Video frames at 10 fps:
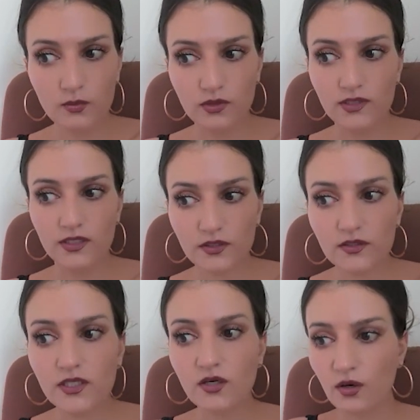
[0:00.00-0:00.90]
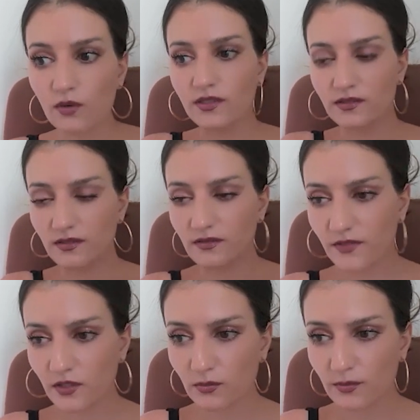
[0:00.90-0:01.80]
will literally go into the
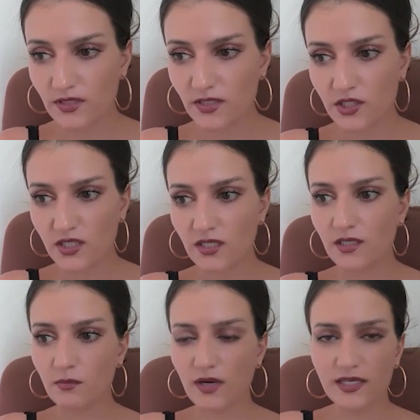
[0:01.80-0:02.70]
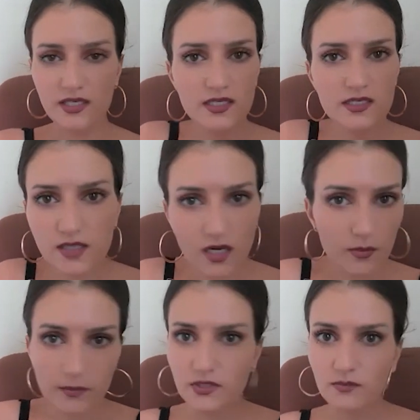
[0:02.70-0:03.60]
fetal position and my knees
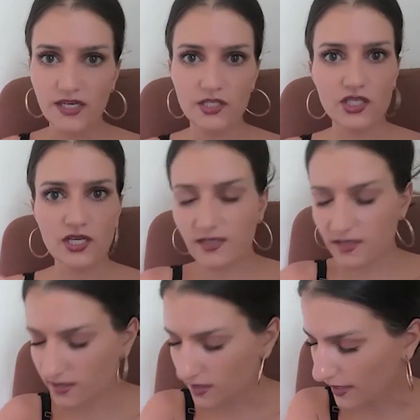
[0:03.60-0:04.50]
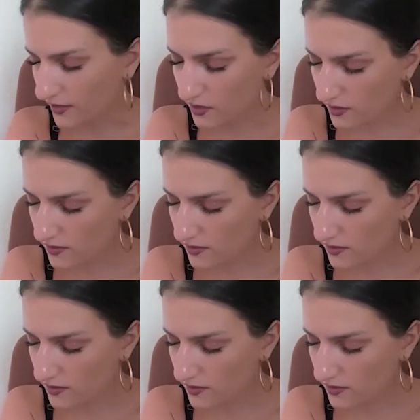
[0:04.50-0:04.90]
come up to my chest and I